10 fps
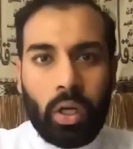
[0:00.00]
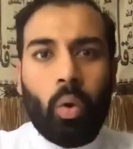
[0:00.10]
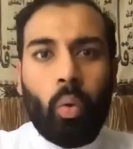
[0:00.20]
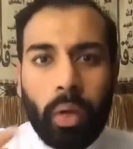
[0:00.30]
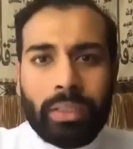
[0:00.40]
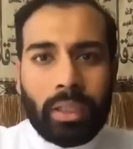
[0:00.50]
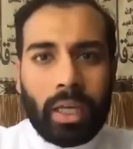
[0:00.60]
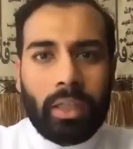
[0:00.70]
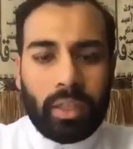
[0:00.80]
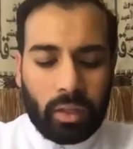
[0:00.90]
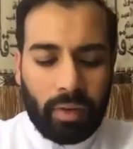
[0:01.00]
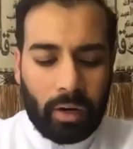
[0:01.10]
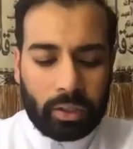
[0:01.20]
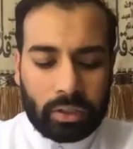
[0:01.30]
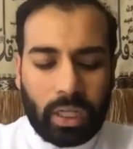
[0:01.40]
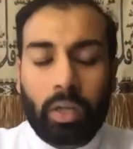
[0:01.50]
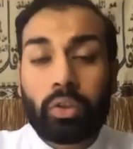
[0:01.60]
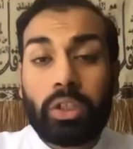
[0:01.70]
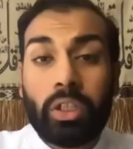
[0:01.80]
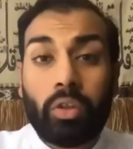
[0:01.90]
We today think of
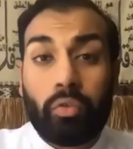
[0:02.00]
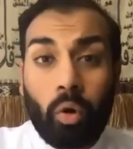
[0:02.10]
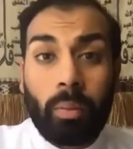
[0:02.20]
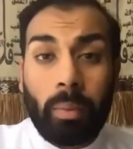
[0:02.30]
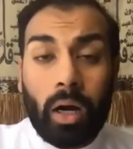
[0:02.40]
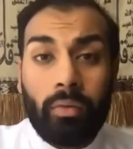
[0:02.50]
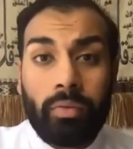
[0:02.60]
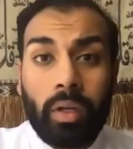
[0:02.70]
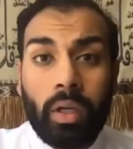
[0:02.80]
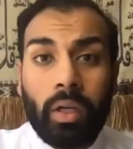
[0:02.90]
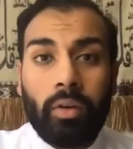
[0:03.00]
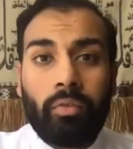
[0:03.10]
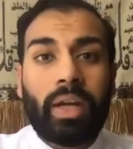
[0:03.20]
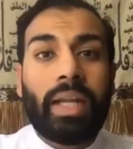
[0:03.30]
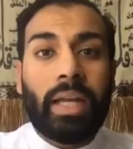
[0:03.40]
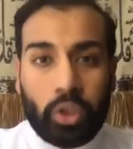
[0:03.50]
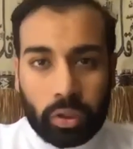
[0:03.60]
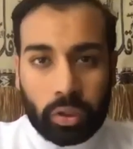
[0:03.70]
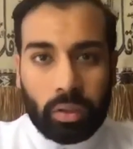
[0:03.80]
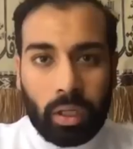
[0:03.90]
aristocracy in the form of
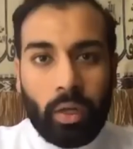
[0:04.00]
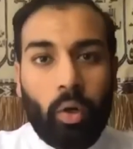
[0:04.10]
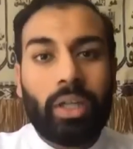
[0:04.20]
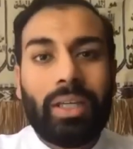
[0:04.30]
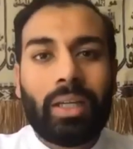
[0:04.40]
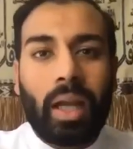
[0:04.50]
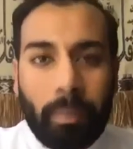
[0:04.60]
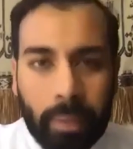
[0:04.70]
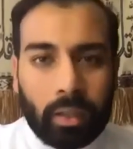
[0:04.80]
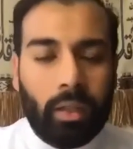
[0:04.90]
financial or economic